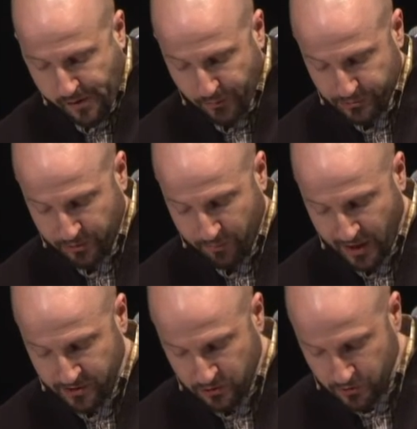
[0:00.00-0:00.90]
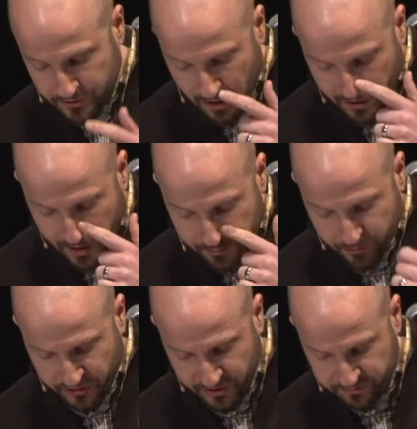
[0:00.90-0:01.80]
But the men who had gone up
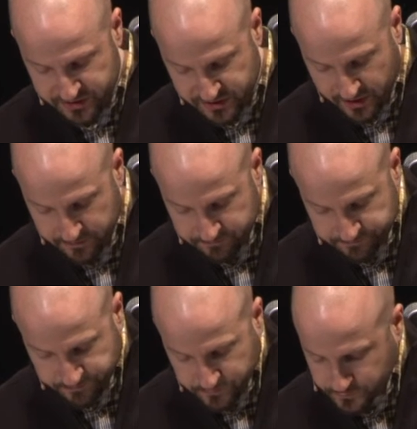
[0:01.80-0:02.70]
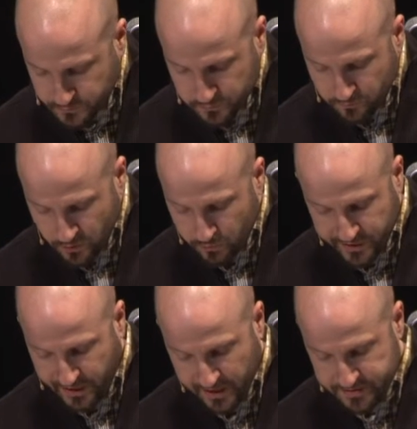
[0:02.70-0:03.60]
with him said, 'We
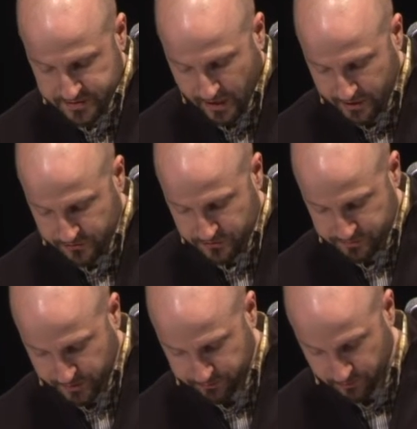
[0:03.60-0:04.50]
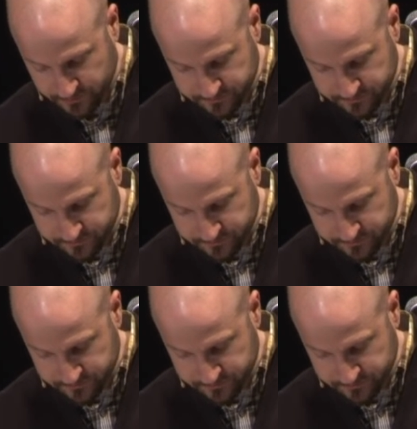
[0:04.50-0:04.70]
can't attack those people.